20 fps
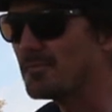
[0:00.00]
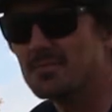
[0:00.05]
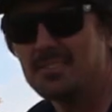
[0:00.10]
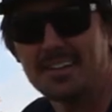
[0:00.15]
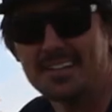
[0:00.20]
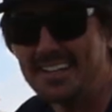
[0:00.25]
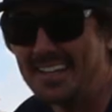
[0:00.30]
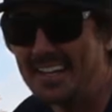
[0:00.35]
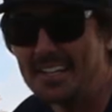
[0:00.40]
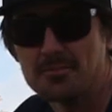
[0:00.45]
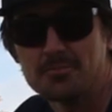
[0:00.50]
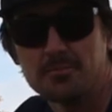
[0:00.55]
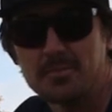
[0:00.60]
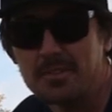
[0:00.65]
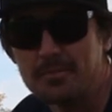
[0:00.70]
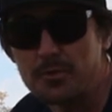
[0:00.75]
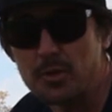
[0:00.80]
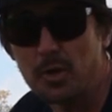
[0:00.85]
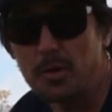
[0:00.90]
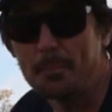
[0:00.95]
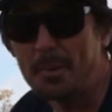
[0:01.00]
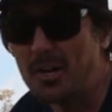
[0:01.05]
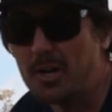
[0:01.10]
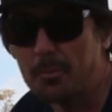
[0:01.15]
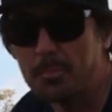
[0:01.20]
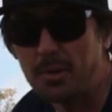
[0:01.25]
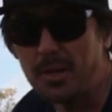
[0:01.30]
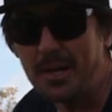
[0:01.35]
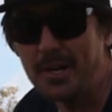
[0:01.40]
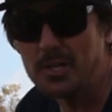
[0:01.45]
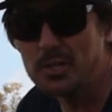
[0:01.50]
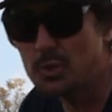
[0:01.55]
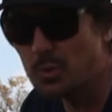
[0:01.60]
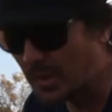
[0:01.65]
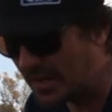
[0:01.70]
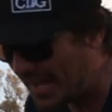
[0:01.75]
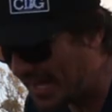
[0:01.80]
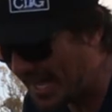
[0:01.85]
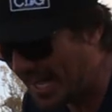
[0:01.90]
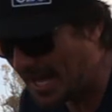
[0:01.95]
Again, if you're a better player, you're
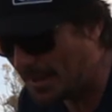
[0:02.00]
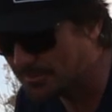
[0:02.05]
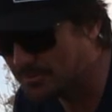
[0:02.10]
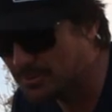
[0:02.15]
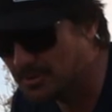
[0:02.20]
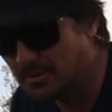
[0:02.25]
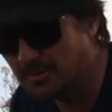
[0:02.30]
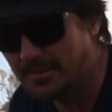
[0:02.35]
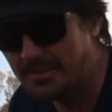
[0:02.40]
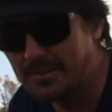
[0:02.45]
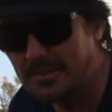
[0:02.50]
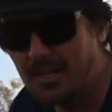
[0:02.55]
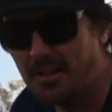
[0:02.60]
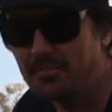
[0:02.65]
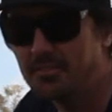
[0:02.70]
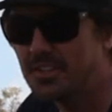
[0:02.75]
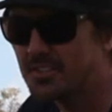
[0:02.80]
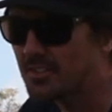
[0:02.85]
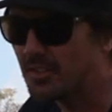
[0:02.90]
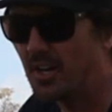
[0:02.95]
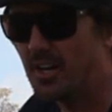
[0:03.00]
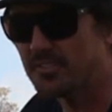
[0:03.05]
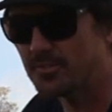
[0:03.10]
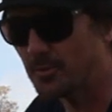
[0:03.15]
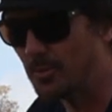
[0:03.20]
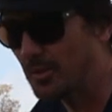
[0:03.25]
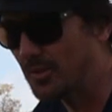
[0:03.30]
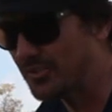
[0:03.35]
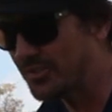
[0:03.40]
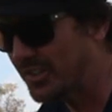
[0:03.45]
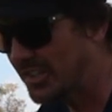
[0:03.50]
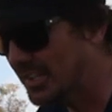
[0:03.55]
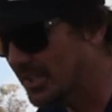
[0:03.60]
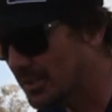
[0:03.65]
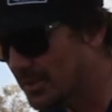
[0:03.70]
gonna absolutely love this golf course.